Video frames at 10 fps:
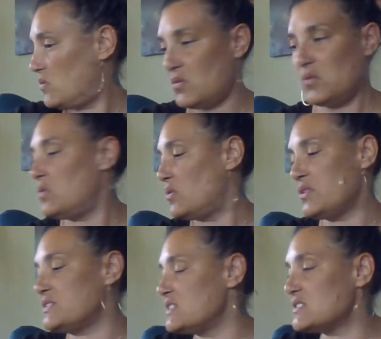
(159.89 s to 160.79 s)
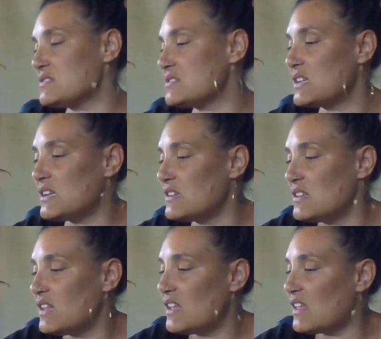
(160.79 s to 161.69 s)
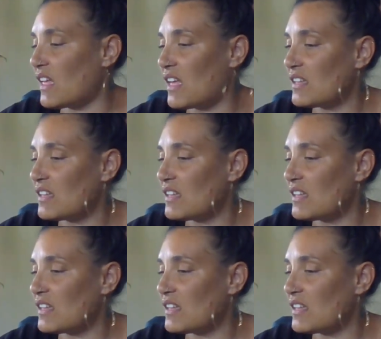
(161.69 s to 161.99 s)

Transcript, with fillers: oh, this is ugh.